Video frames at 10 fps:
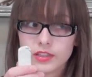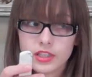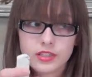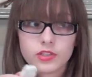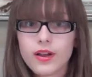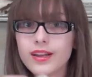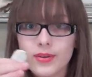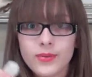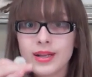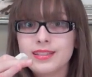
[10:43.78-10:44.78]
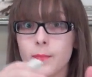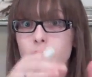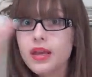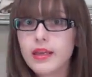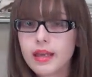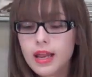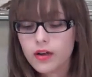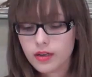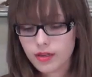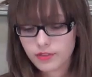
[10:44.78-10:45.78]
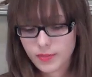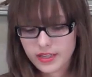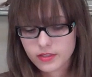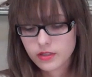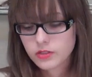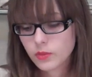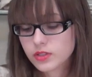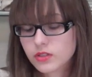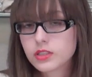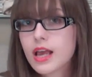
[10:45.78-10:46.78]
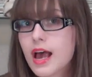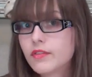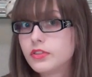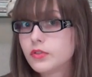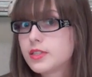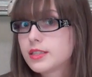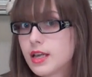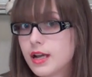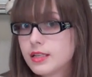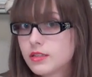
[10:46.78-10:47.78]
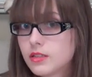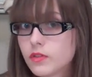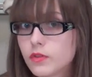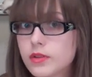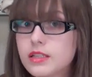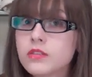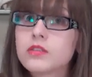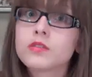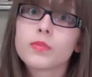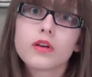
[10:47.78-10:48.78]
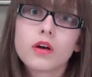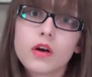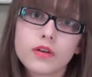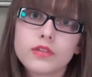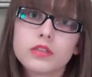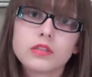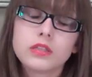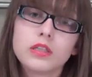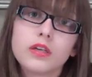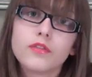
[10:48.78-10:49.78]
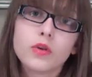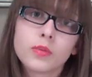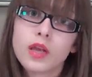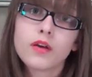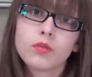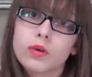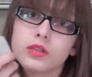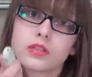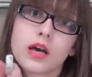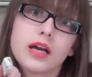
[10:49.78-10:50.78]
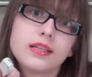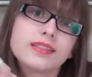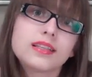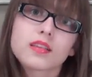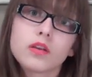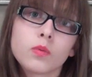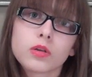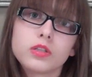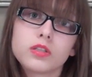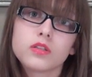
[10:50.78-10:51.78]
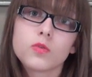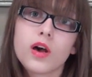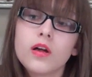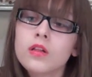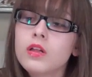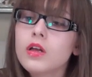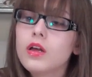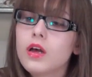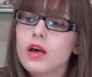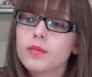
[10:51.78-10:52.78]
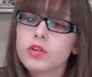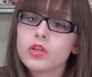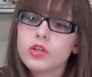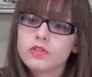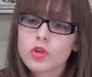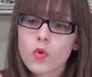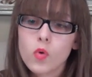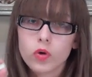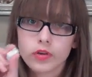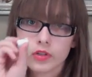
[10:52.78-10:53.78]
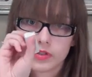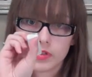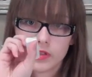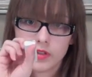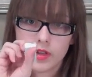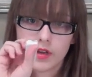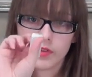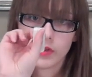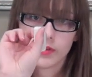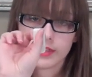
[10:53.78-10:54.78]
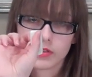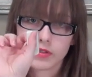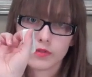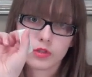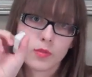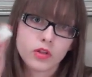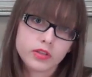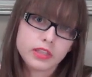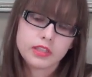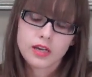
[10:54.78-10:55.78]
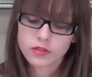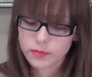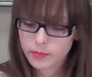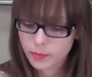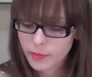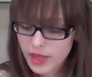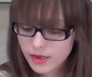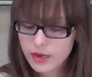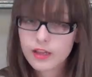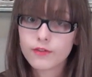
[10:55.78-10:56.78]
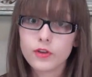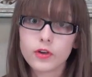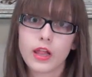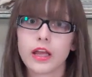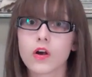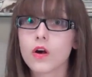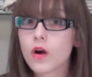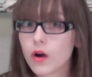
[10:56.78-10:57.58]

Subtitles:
just trying to erase a big area of space. So it's good to have different sizes of erasers, but obviously if you only have one size, that's going to work just as well. You can use the corners of your eraser for smaller details. But if you're like